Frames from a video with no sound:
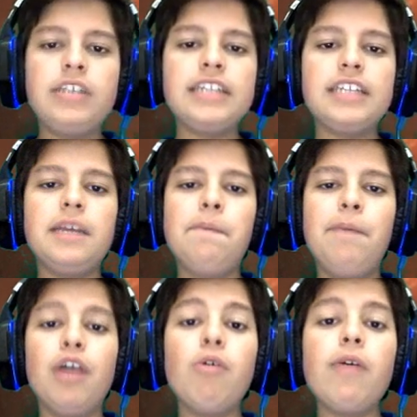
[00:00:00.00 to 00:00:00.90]

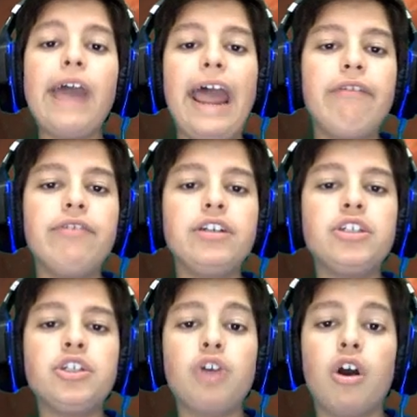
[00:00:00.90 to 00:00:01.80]
below average
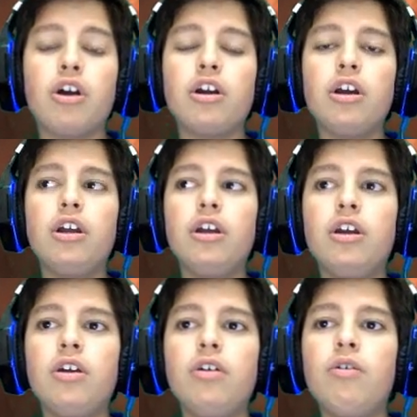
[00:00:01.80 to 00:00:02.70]
shock,
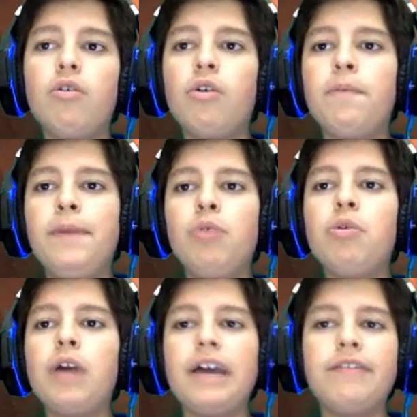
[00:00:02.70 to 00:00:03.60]
or below
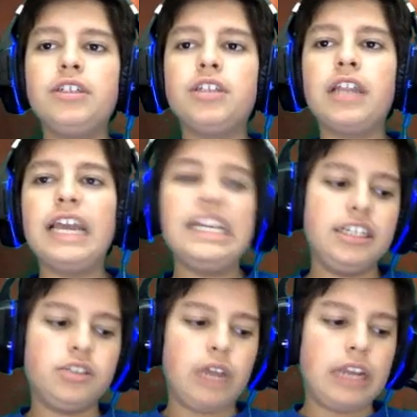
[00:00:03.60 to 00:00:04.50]
average lightning
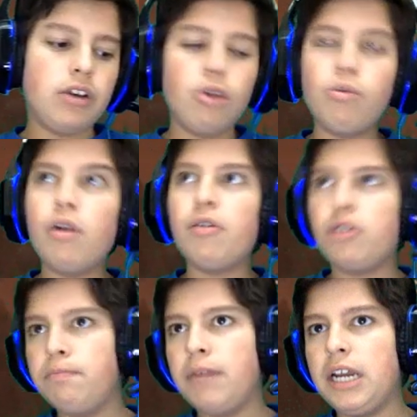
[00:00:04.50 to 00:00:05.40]
strike, or
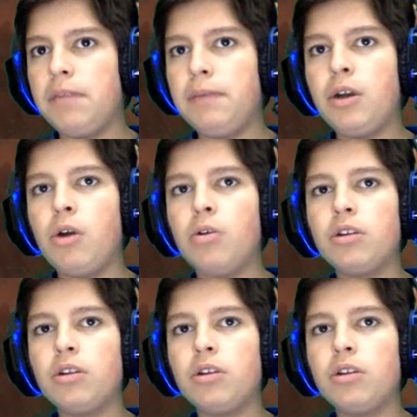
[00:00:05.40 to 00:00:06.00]
what might be called